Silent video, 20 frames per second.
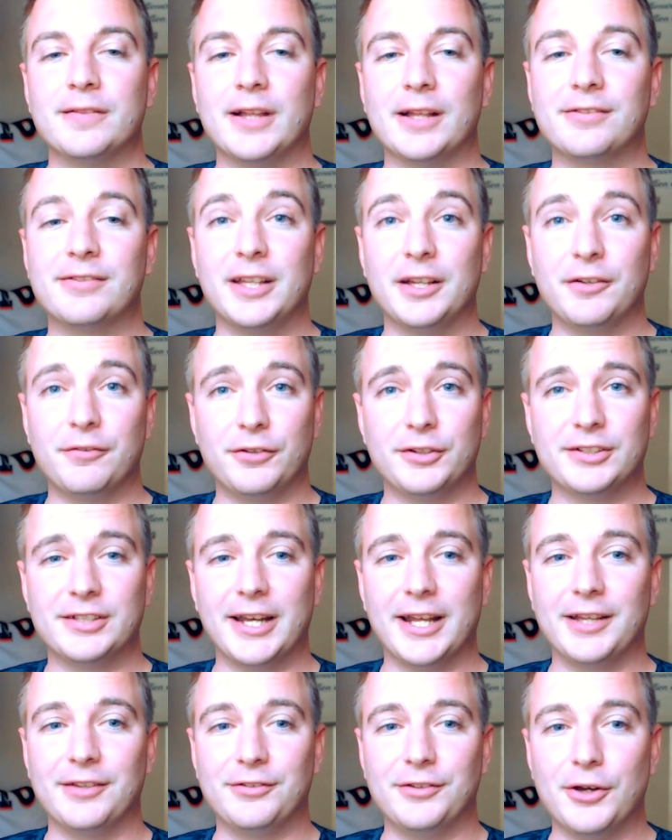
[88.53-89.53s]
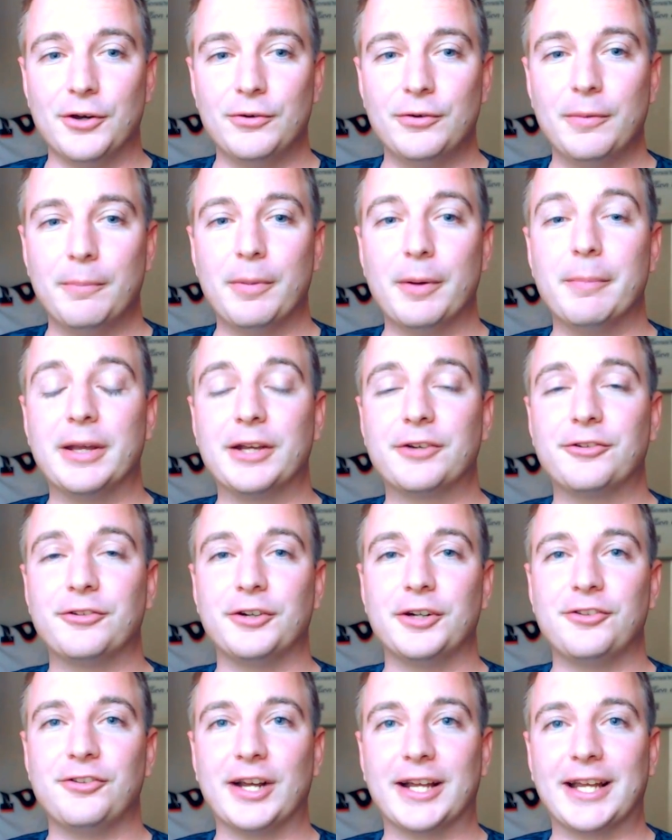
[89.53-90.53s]
That's the end for today's note, but make
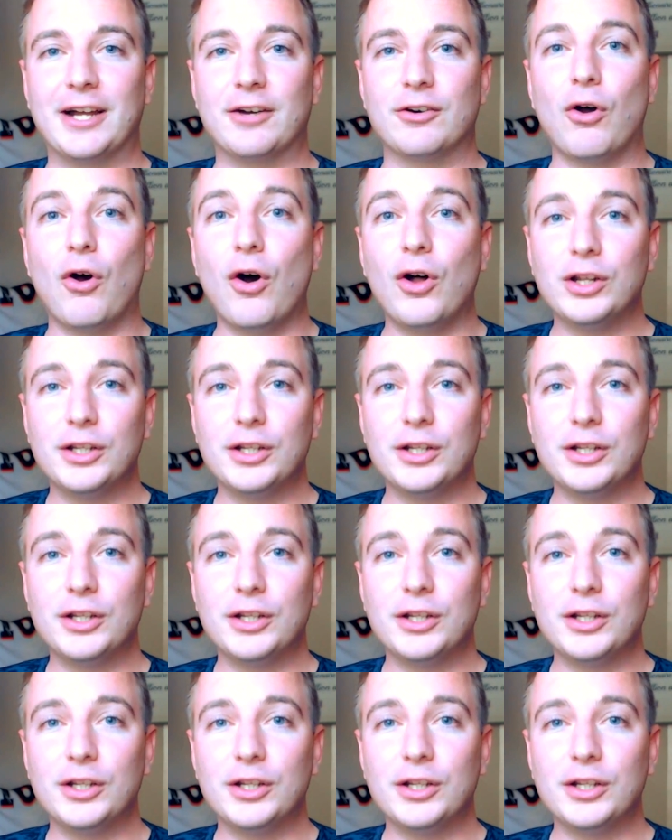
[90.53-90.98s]
sure to check out